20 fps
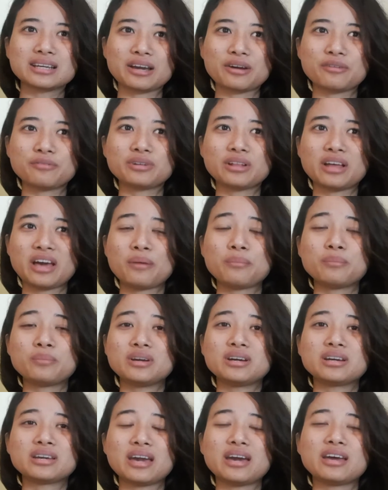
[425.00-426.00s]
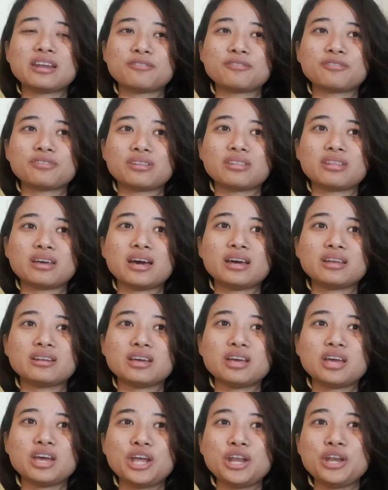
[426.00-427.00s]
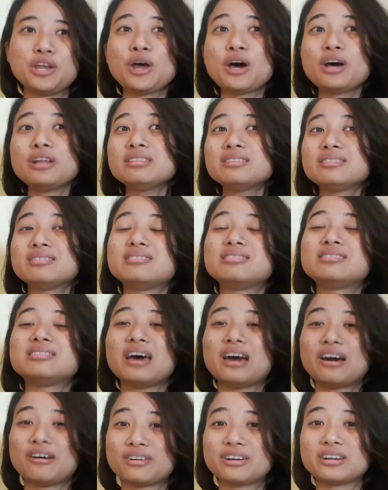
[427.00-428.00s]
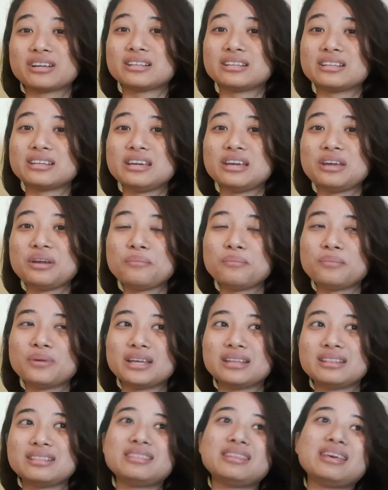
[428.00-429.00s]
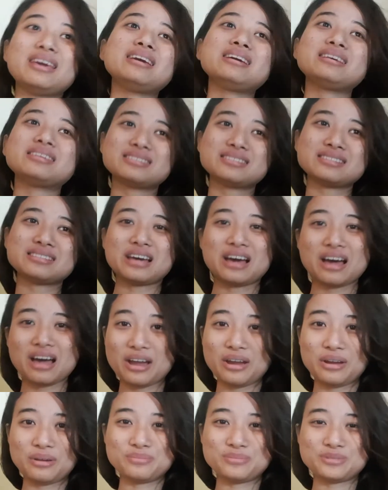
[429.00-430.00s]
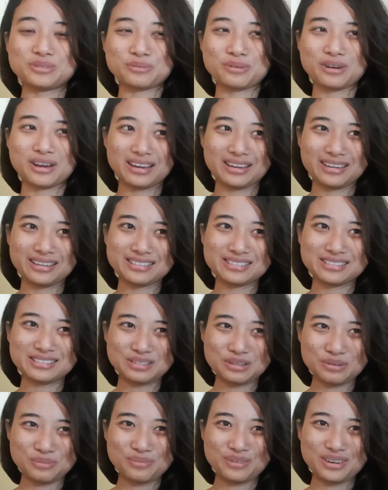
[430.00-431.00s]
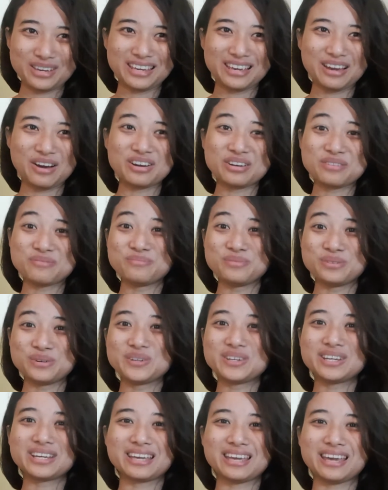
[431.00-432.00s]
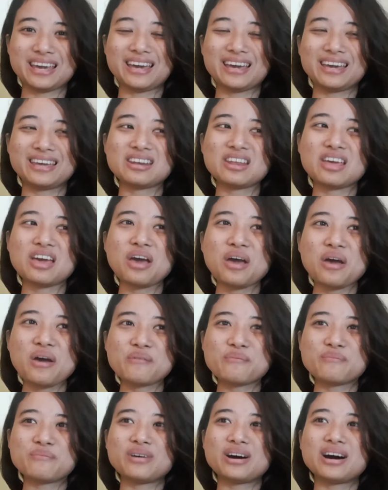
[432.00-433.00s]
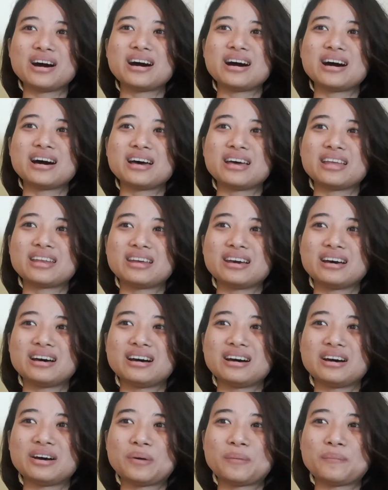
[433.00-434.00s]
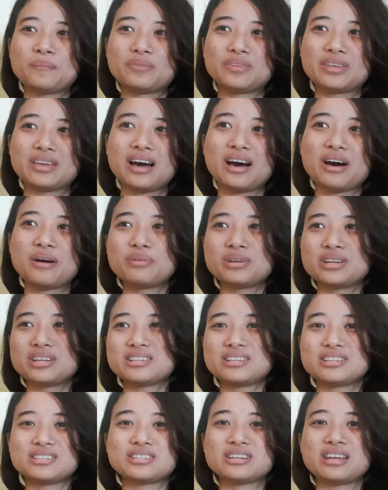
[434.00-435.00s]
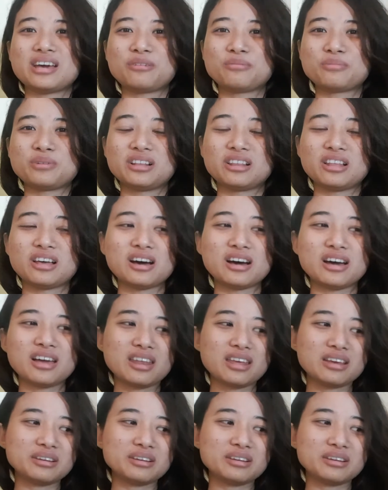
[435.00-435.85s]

I feel happy again after that. Not directly, it takes times, right, to be on a mood again. But yeah, meditation helped me a lot.